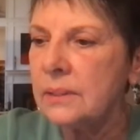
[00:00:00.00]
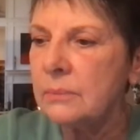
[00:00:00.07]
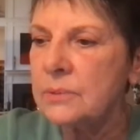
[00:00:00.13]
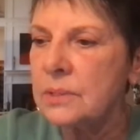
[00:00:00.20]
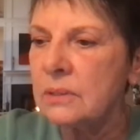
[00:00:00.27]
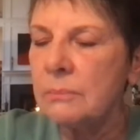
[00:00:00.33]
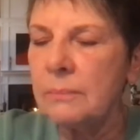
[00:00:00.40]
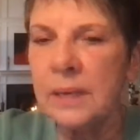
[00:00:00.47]
it
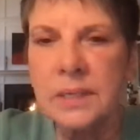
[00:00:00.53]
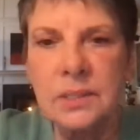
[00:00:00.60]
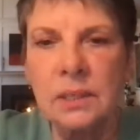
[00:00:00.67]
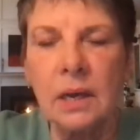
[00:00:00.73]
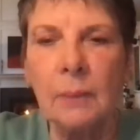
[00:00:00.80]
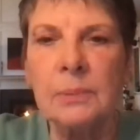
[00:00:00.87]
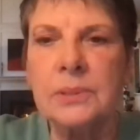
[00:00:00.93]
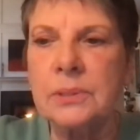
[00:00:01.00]
was an
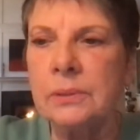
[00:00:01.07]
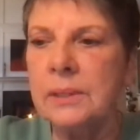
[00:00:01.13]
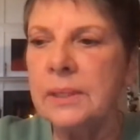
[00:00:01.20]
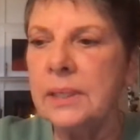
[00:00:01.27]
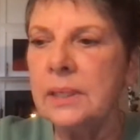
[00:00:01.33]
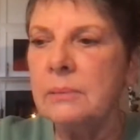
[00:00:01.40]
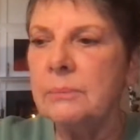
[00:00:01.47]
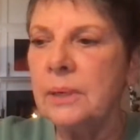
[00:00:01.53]
amazing
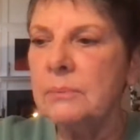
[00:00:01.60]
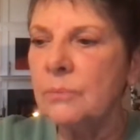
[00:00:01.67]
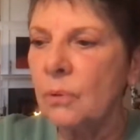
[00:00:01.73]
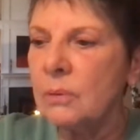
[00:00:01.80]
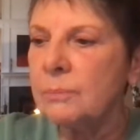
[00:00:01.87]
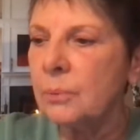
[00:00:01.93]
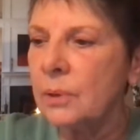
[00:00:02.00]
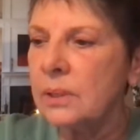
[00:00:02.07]
opportunity, but
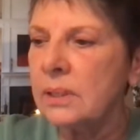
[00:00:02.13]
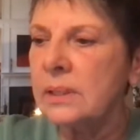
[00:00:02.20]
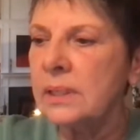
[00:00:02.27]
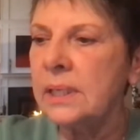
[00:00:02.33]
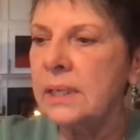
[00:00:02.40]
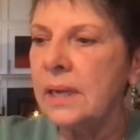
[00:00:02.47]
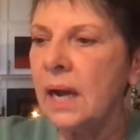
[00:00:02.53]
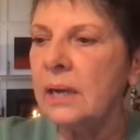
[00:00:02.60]
more
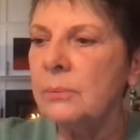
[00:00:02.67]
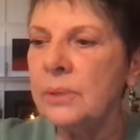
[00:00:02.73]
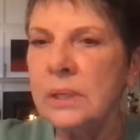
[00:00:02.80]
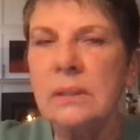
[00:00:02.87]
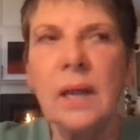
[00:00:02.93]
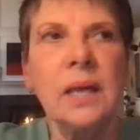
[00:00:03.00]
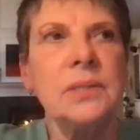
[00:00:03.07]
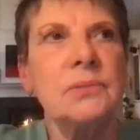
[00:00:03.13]
importantly, I
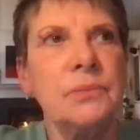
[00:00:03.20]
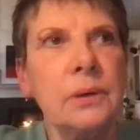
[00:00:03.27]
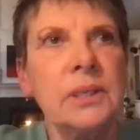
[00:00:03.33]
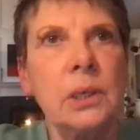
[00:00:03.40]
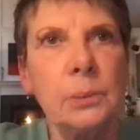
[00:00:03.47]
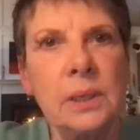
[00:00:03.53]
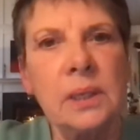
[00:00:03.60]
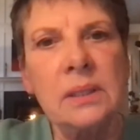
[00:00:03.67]
realized
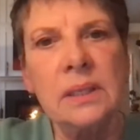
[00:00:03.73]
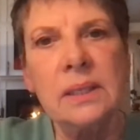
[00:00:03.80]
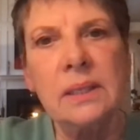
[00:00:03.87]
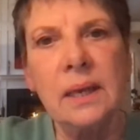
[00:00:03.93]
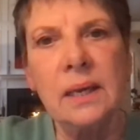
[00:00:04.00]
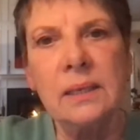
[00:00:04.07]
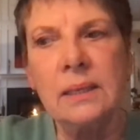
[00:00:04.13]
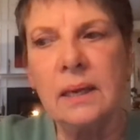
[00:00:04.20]
very quickly
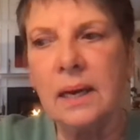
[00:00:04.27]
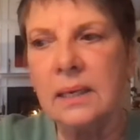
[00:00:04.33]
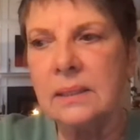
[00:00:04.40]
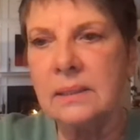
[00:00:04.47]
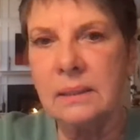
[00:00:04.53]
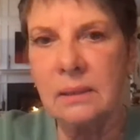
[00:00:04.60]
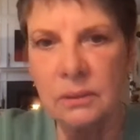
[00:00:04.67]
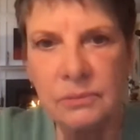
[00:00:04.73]
that I
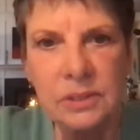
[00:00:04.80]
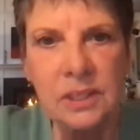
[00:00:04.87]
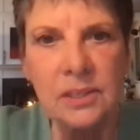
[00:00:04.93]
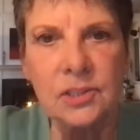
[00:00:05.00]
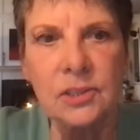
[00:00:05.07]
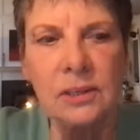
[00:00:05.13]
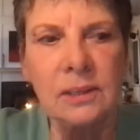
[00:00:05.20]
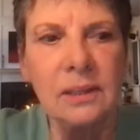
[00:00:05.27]
love
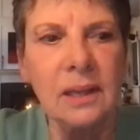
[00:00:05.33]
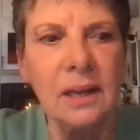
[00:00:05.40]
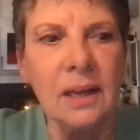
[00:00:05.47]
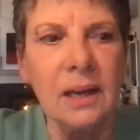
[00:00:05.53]
teaching.